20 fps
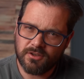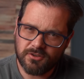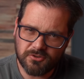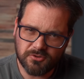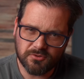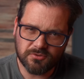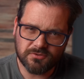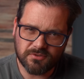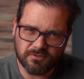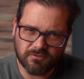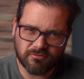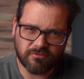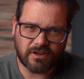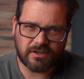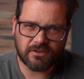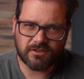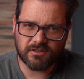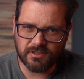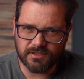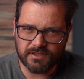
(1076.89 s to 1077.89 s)
Due to the
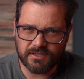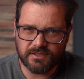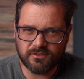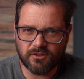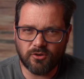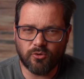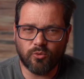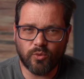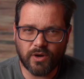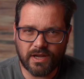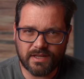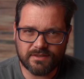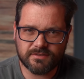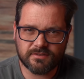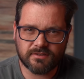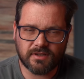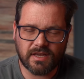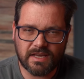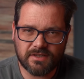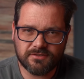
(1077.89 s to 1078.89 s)
very clean await
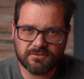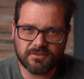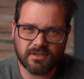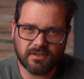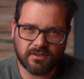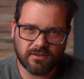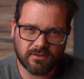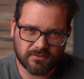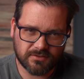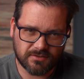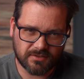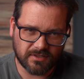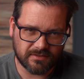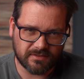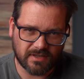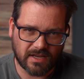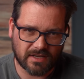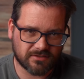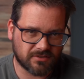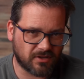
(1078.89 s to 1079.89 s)
async
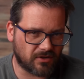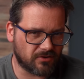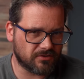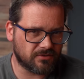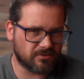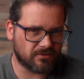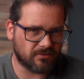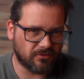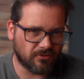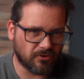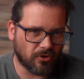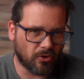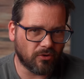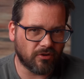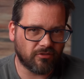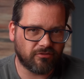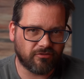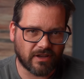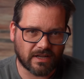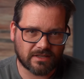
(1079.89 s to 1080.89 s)
syntax, there is no
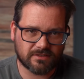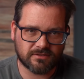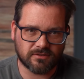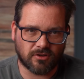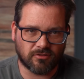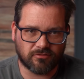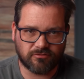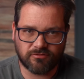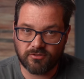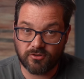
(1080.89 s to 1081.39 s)
effect of